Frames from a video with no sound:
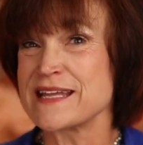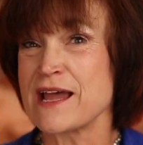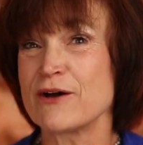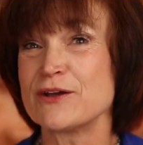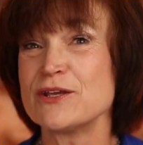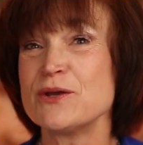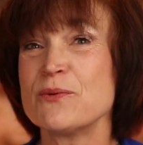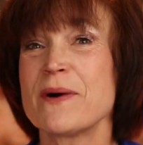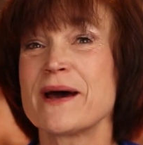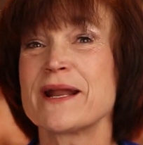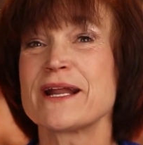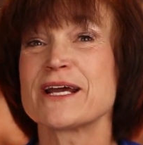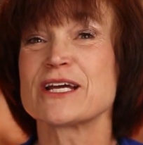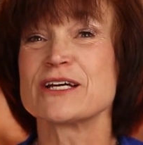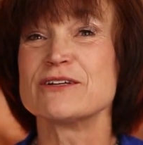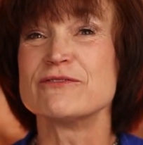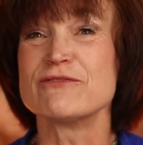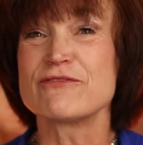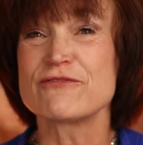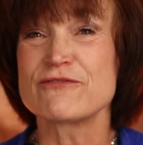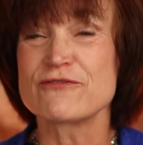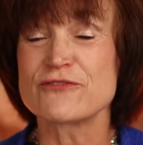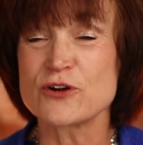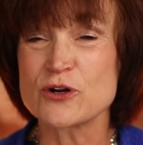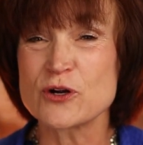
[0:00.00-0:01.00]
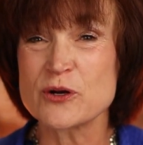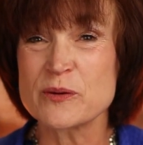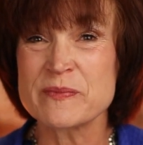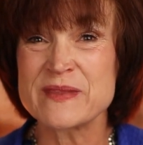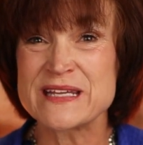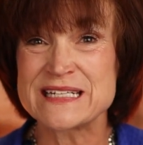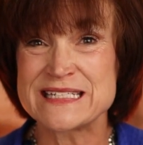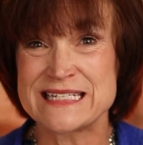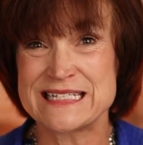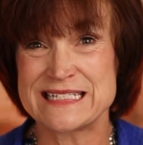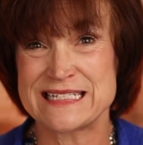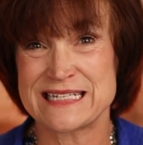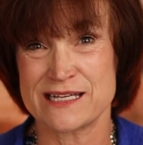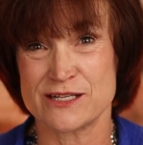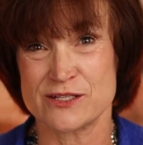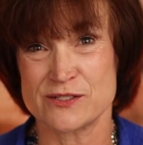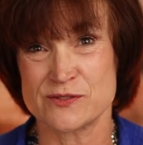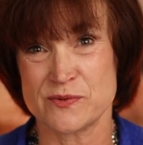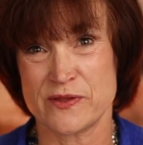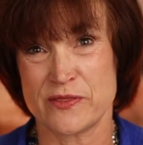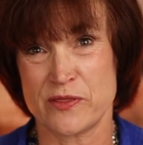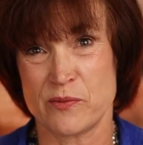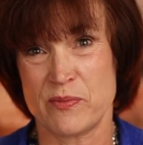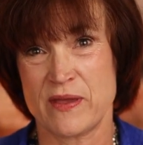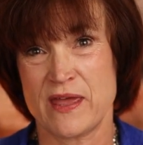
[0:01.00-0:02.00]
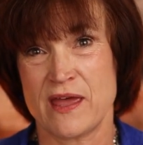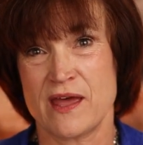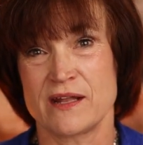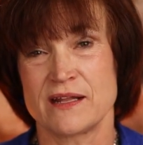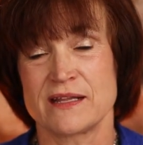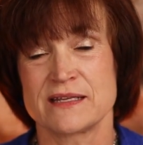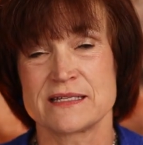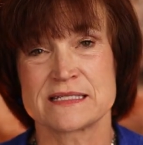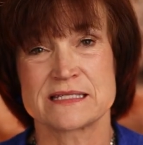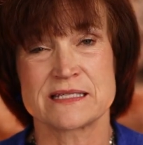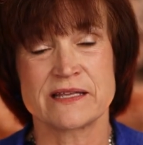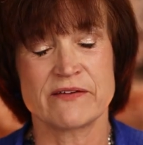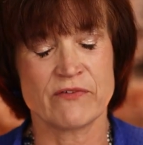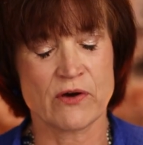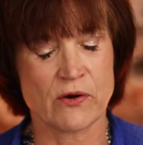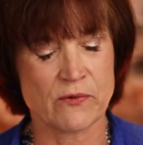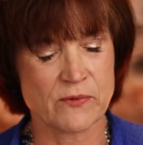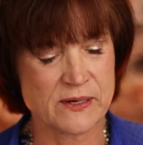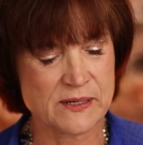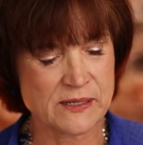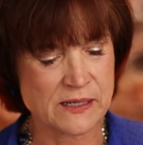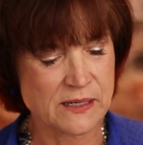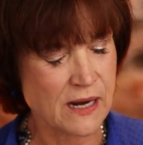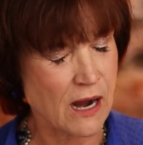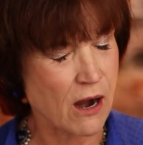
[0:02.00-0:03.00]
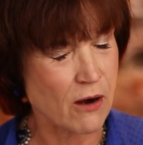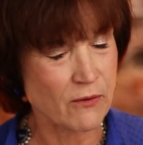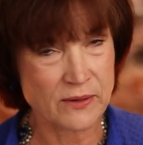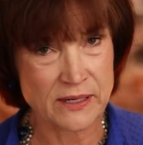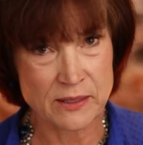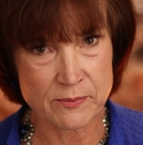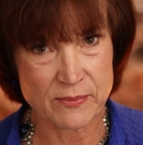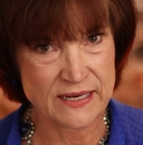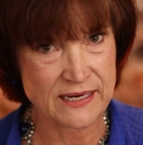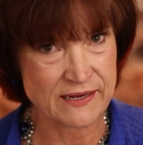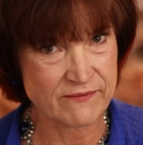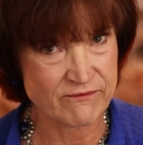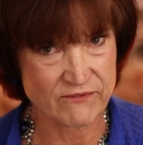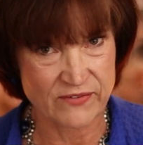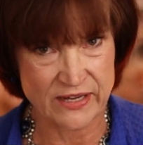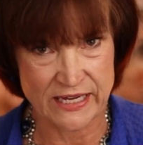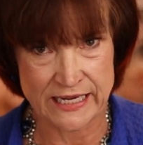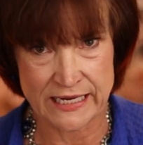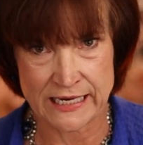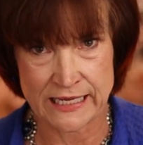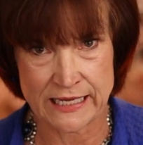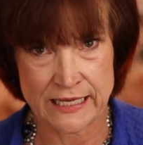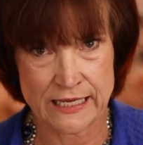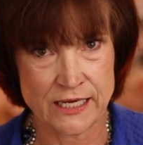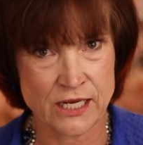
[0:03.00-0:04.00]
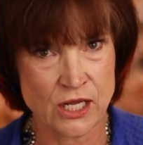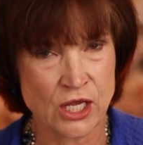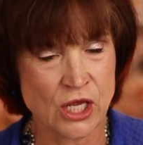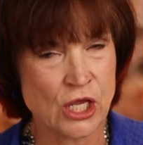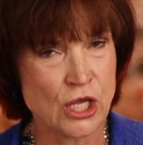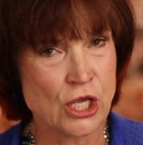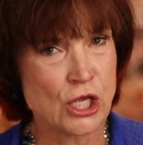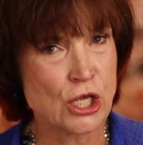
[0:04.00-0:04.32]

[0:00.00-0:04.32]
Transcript: Now you want to confirm the details with the panelists. They've already been invited.